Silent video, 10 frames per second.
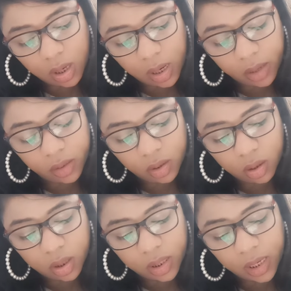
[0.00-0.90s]
and the
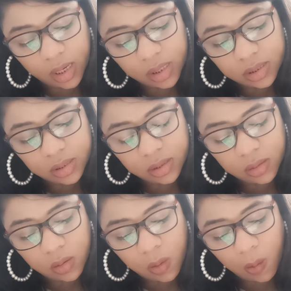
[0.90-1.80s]
third thing is
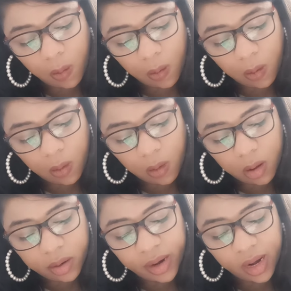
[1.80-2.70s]

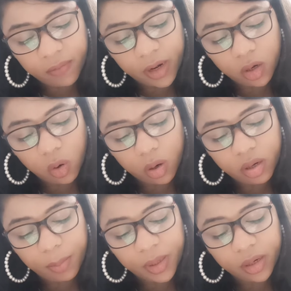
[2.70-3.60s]
relevant,
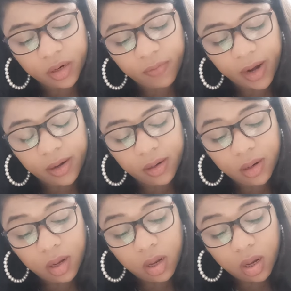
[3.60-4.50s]
non-repetitive, and
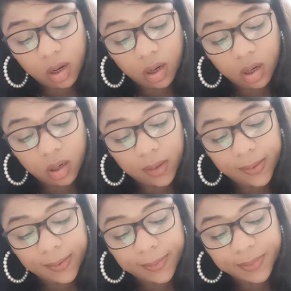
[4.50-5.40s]

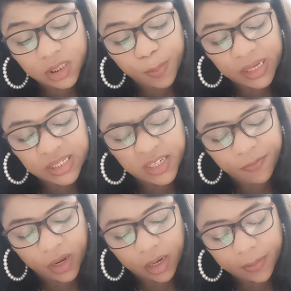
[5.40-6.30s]

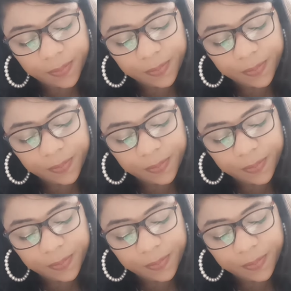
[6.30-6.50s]
specific